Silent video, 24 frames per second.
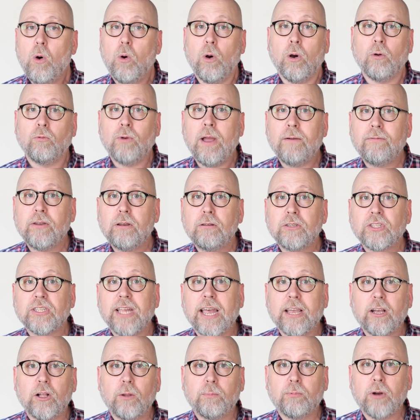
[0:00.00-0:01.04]
or revenue
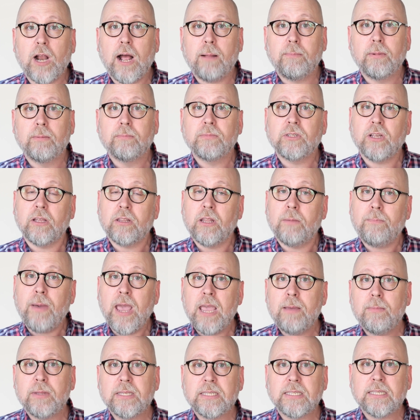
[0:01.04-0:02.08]
cycle problems on the
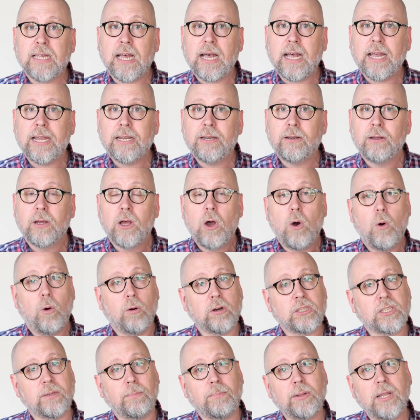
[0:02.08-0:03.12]
payment side,
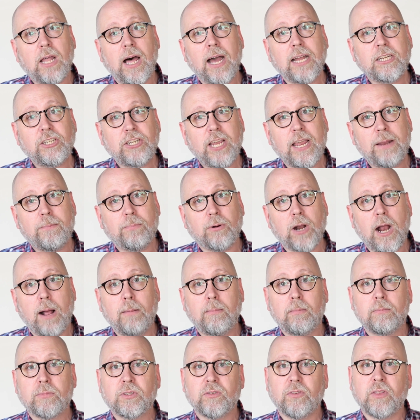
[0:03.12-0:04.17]
or supply chain
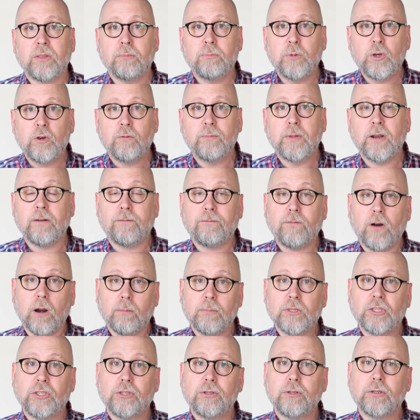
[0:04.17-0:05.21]
problems for the movement of
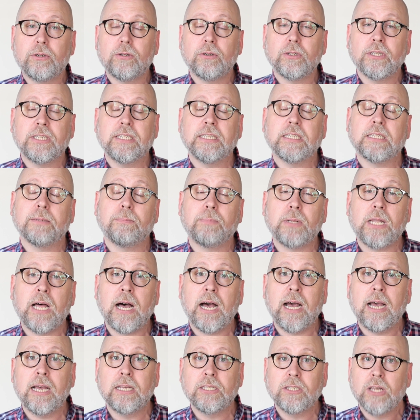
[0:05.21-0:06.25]
pharmaceuticals and
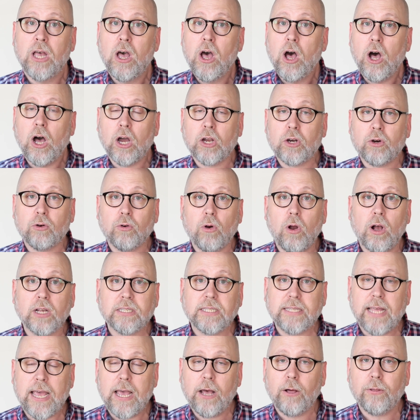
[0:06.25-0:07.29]
supplies
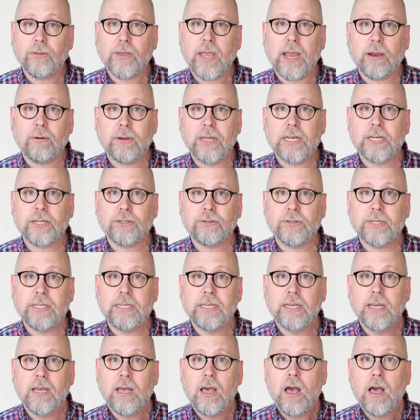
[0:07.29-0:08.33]
across the healthcare
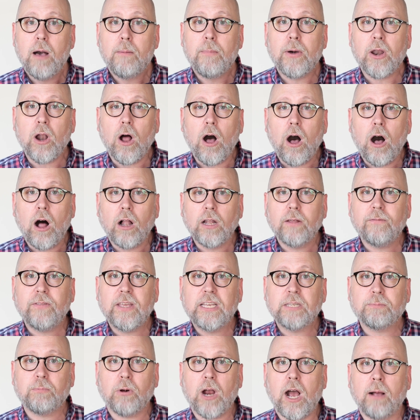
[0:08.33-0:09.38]
industry. But all of
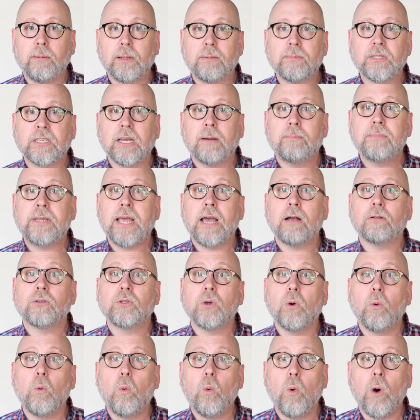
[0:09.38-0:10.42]
these problems come down
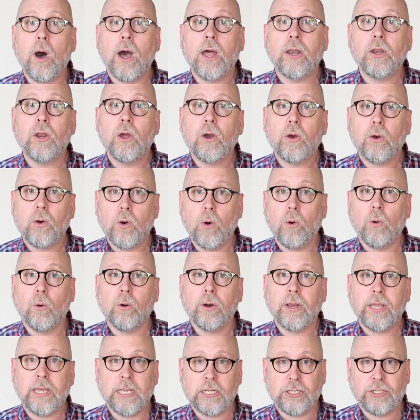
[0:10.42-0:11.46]
to one
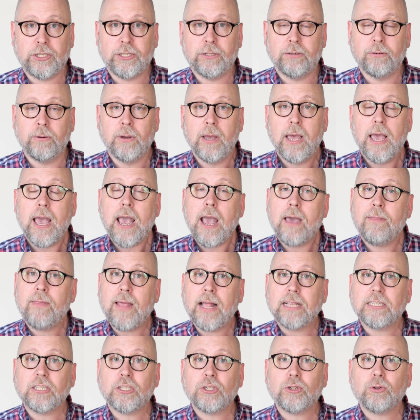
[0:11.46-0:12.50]
core issue,
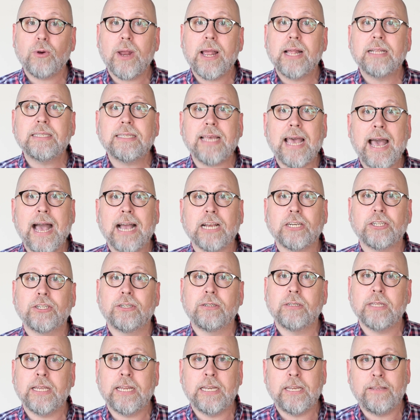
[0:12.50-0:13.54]
and that's
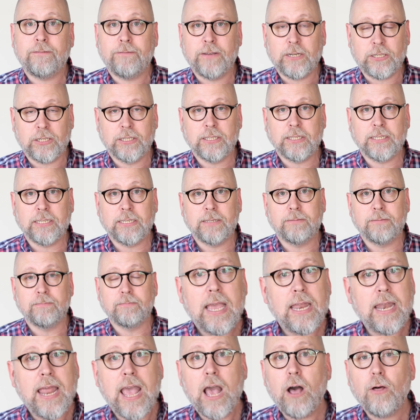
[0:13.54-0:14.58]
transactional inefficiency.
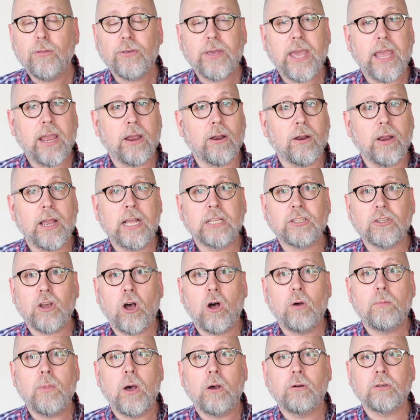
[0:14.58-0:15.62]
In healthcare, it's
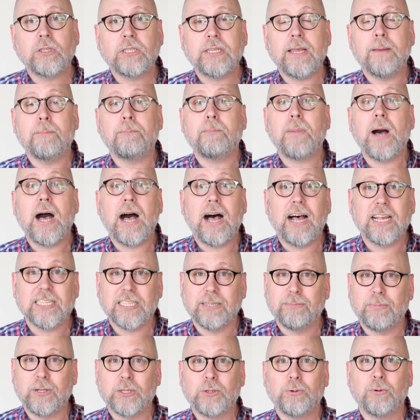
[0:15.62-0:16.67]
almost
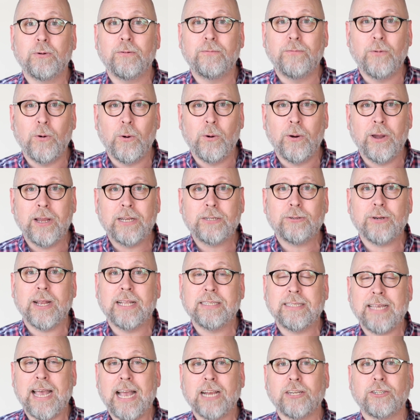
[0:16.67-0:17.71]
impossible to avoid
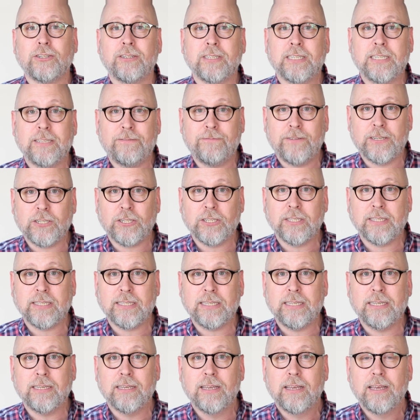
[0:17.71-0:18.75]
transactional
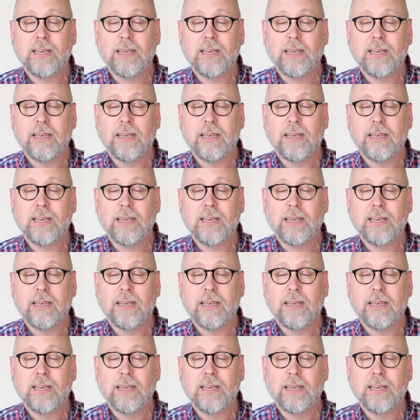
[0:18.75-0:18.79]
inefficiency.